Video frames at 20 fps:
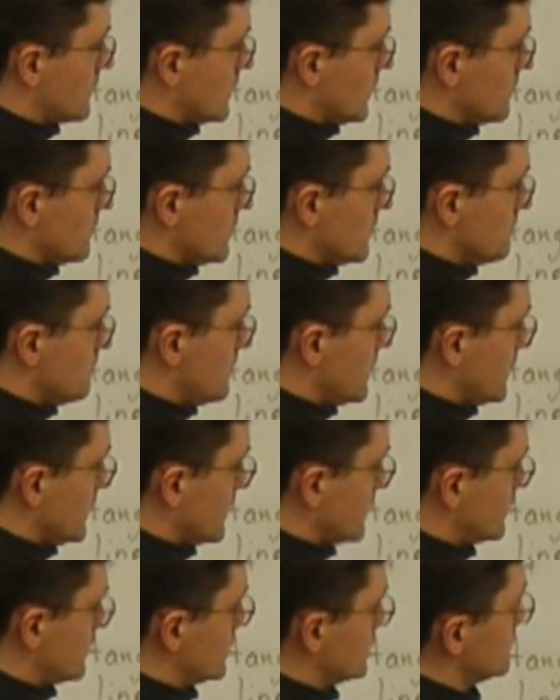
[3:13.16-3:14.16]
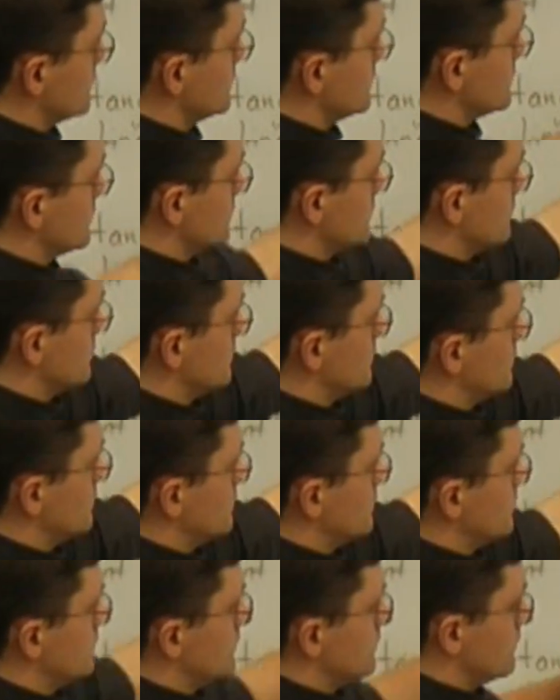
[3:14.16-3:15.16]
coming back to
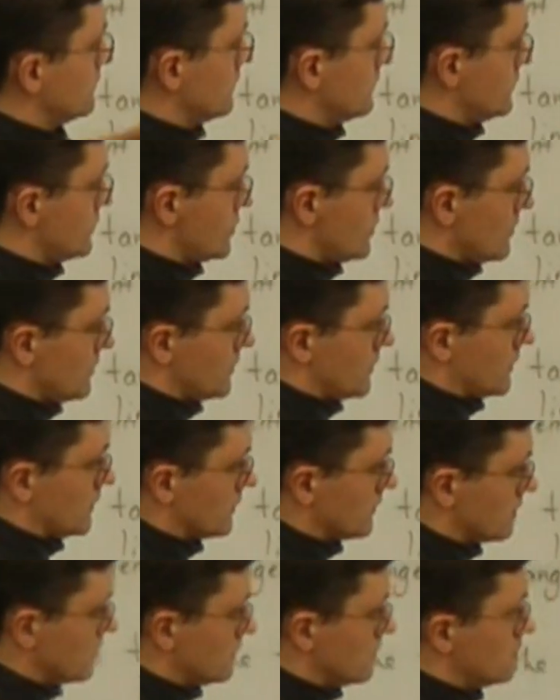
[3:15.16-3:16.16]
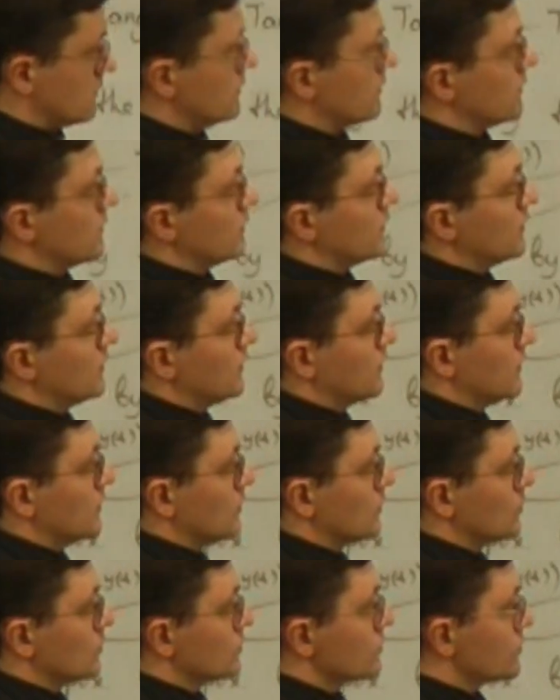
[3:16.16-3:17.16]
geometry,
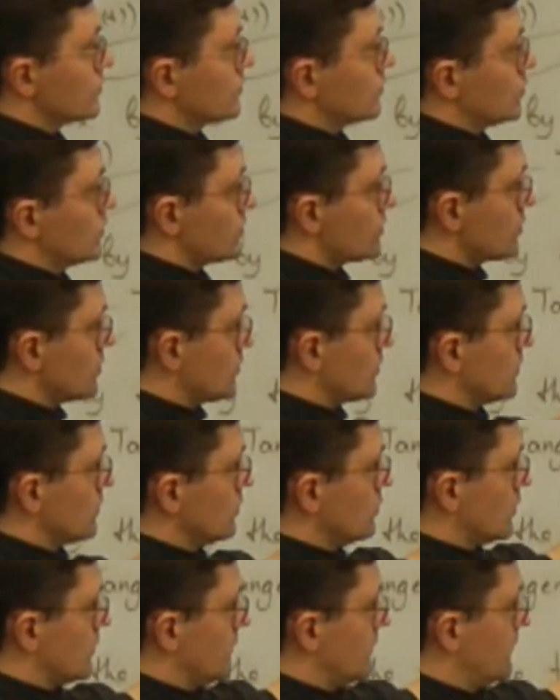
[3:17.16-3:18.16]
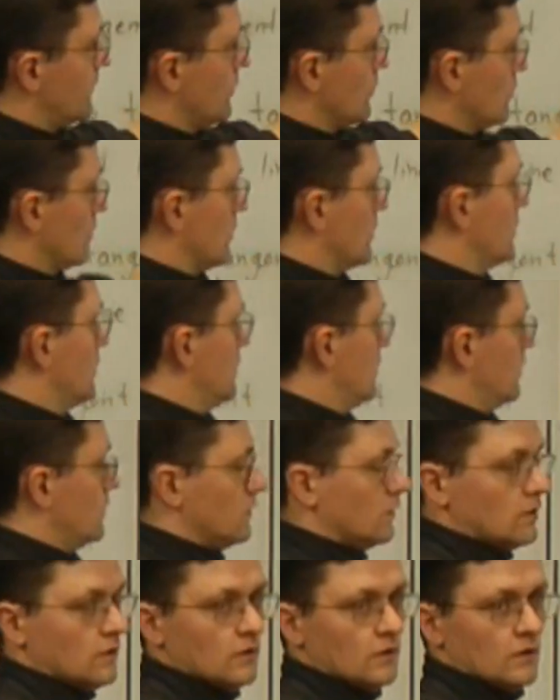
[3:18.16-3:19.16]
what should, what should we look for
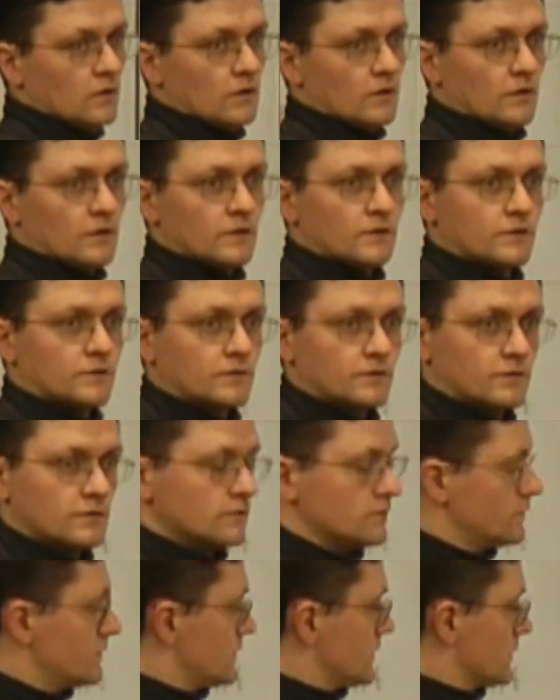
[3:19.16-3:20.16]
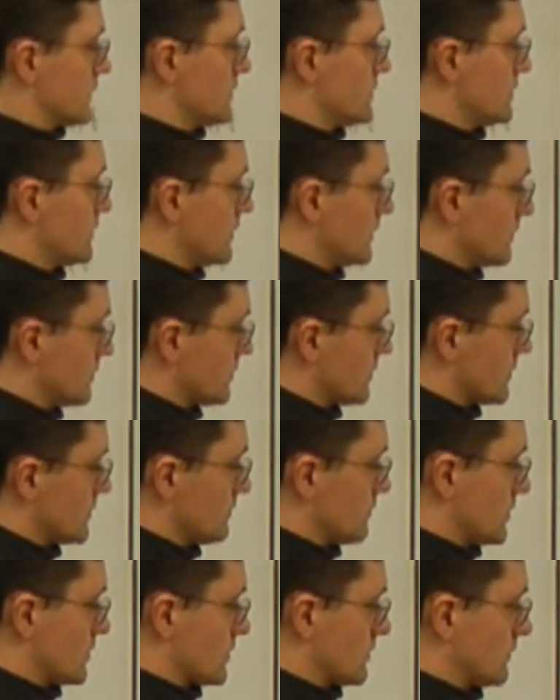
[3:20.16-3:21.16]
as second degree
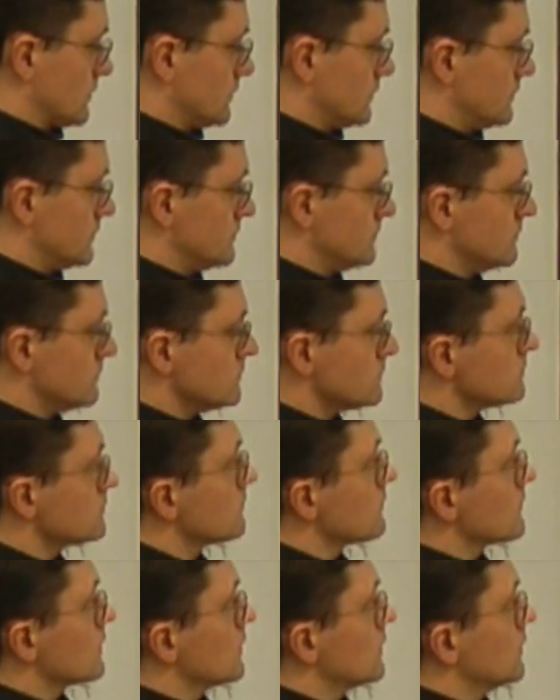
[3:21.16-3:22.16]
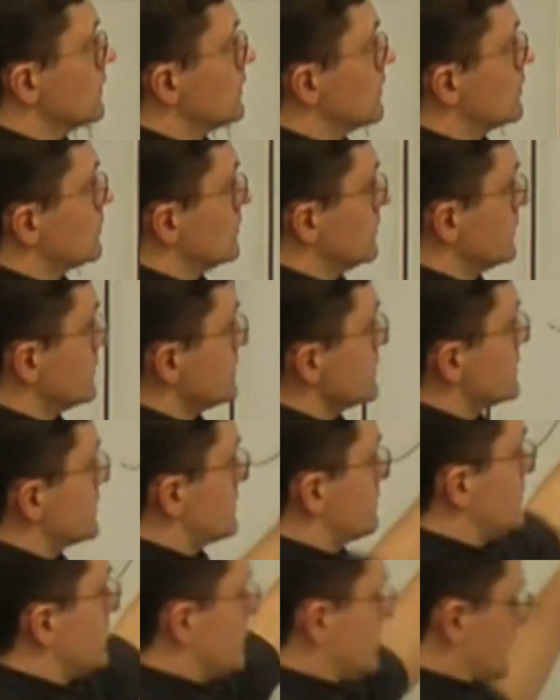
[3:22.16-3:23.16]
approximation? Well,
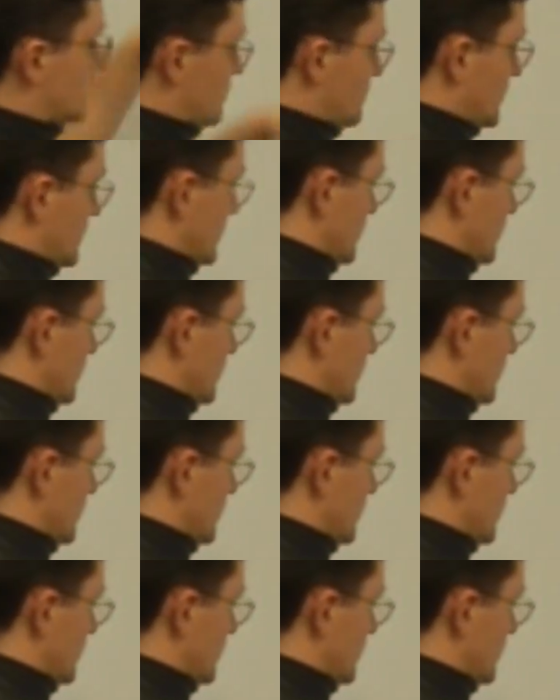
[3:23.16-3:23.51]
inspired